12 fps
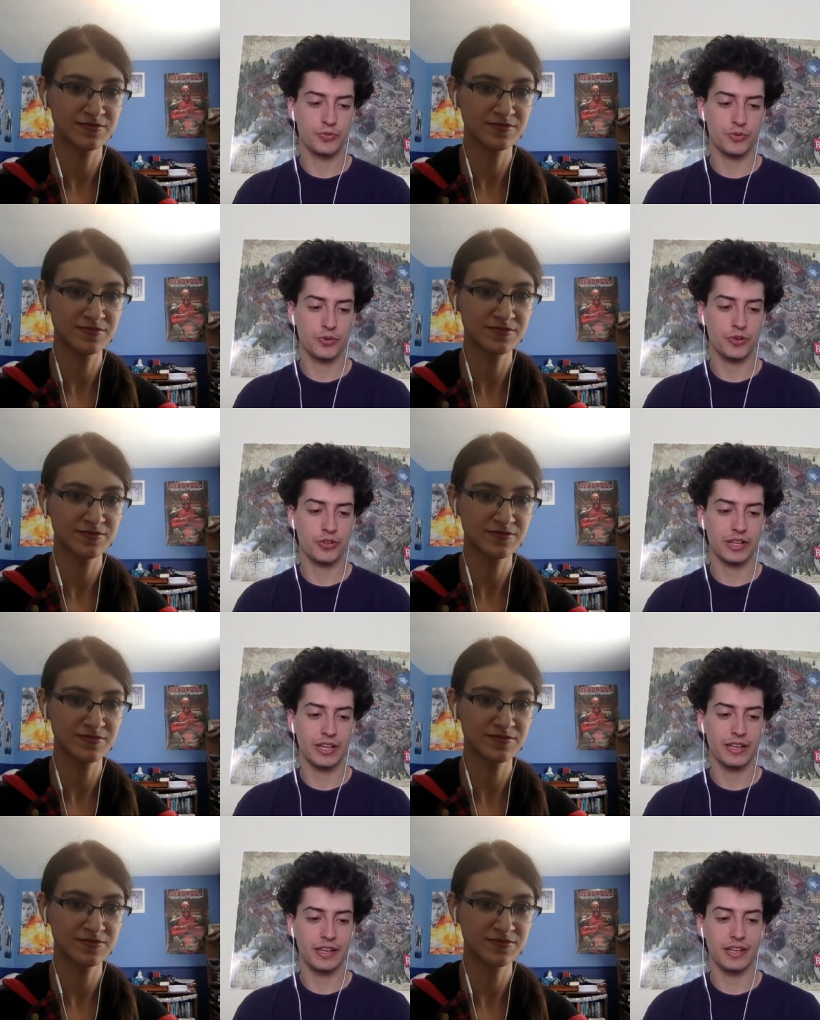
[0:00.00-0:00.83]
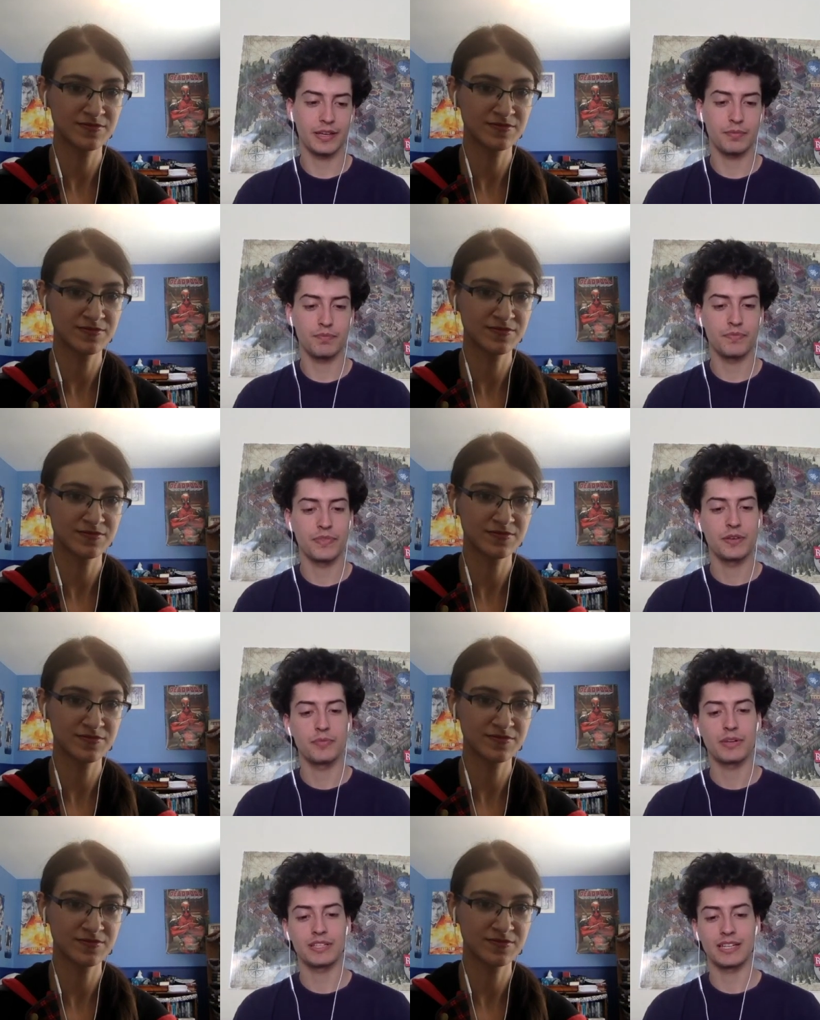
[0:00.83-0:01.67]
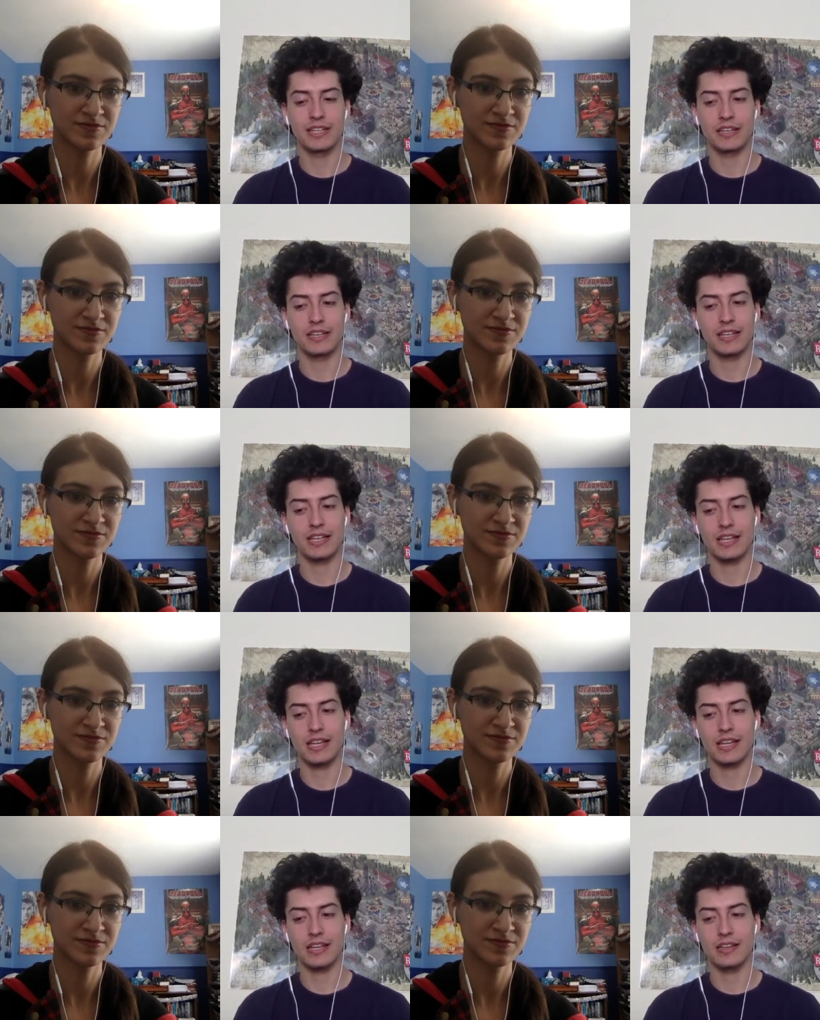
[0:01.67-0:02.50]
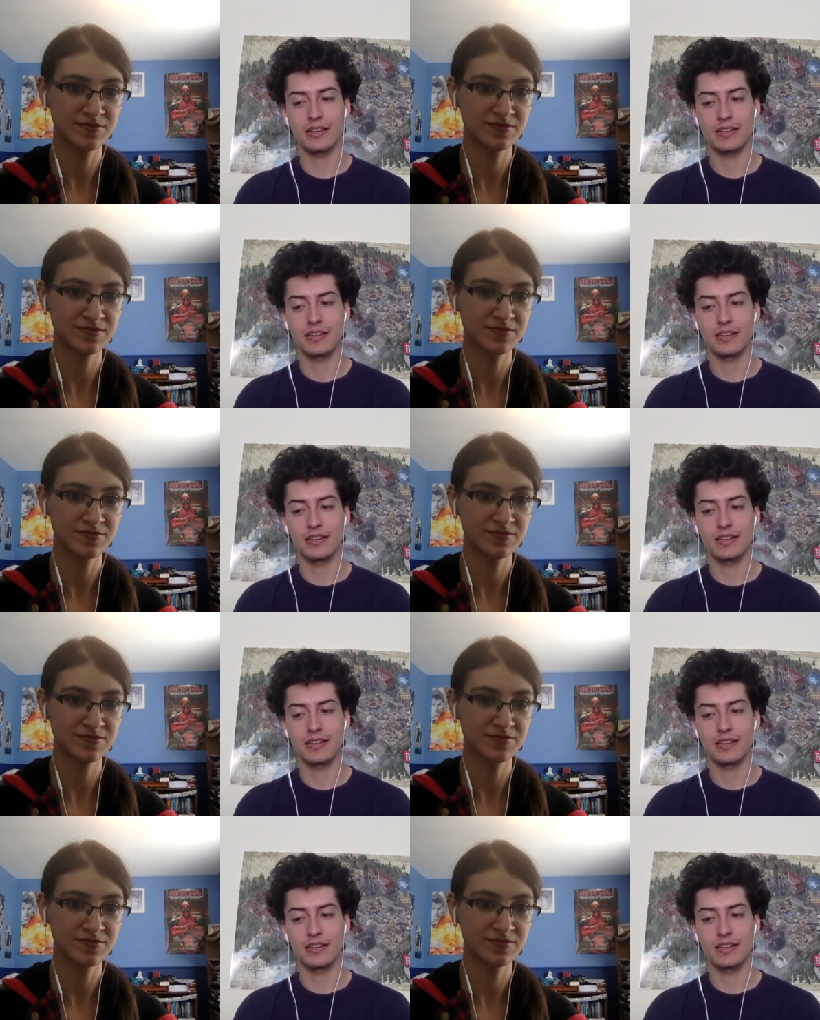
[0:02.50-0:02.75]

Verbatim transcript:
Speaker 1: rule in him, but then he